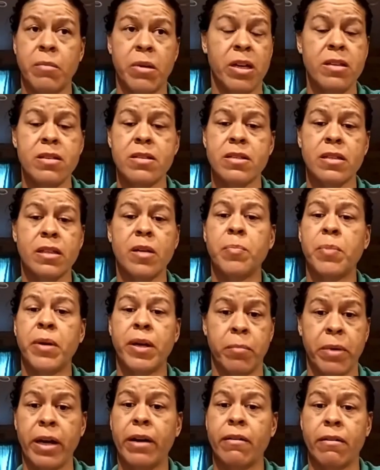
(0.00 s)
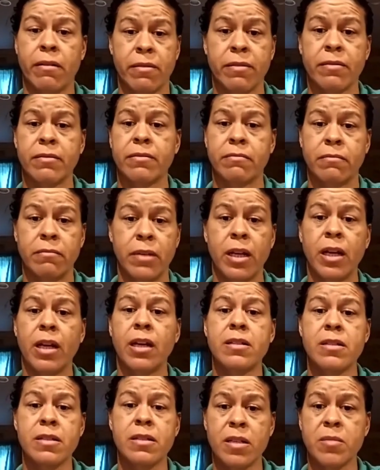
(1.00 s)
he's sleeping better.
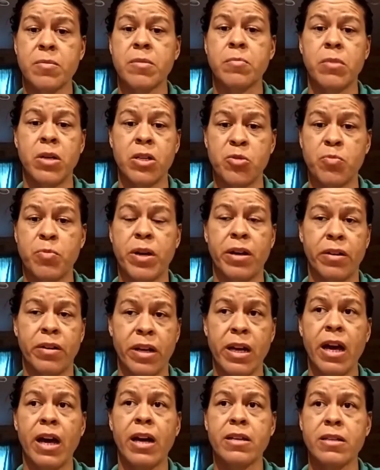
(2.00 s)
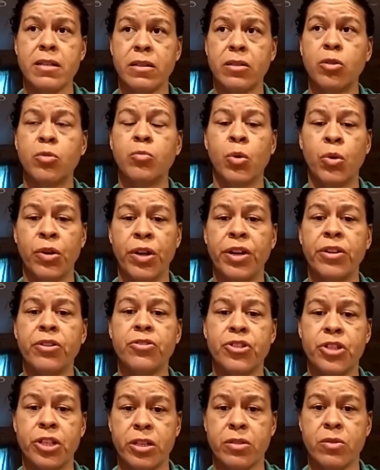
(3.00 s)
He sleeps much better. He has a little more
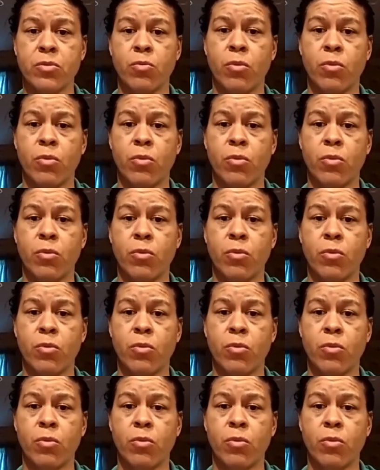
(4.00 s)
energy as